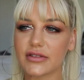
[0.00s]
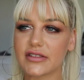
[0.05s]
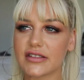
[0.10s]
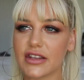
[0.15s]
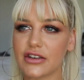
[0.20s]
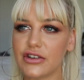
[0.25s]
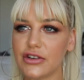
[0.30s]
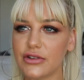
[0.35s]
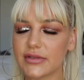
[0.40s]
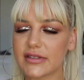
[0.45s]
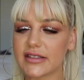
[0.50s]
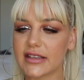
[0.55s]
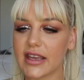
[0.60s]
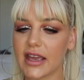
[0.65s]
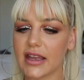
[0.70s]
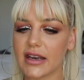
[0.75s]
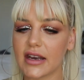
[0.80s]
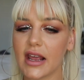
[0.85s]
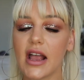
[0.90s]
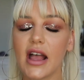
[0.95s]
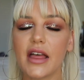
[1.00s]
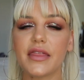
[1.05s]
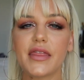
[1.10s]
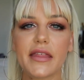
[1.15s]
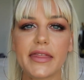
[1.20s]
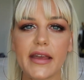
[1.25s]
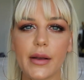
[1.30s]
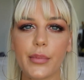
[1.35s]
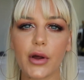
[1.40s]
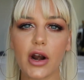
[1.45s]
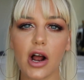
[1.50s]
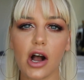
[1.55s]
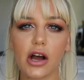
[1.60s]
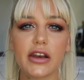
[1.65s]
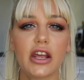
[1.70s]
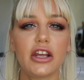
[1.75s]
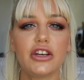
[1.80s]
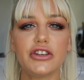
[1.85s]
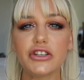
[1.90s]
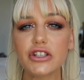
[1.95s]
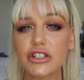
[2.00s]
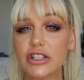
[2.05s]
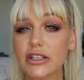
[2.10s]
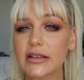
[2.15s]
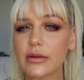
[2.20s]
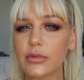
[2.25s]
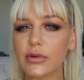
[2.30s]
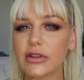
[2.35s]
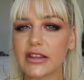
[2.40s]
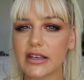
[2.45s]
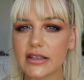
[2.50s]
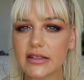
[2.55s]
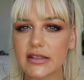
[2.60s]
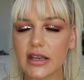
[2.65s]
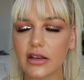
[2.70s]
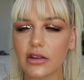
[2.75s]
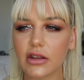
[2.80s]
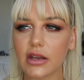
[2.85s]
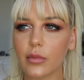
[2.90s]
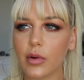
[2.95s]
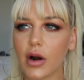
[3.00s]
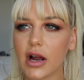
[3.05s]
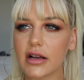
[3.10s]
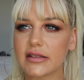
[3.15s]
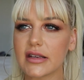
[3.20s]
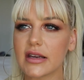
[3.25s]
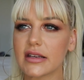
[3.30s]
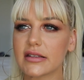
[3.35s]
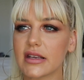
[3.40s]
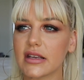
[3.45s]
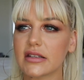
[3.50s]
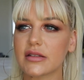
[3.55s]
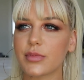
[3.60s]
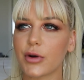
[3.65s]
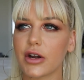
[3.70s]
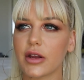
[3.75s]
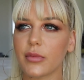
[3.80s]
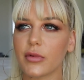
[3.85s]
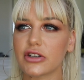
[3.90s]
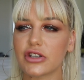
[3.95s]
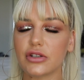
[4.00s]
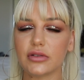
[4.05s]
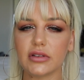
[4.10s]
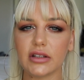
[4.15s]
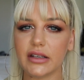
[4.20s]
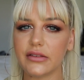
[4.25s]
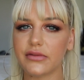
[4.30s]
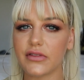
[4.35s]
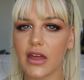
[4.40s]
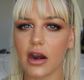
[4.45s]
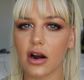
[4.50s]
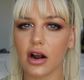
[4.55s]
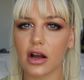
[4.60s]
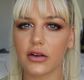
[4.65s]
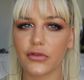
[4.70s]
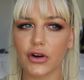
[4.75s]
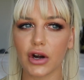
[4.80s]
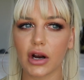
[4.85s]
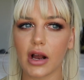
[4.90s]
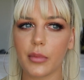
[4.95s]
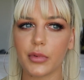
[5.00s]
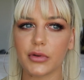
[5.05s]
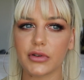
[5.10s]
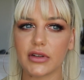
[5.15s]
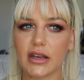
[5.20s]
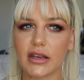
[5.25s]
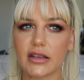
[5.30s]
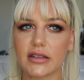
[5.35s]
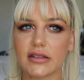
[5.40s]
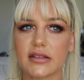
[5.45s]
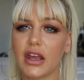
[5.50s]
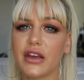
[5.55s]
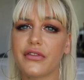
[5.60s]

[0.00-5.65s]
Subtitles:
It's the new skin that they put on, and usually with this healing process, it's pretty much you leave that on for a couple days.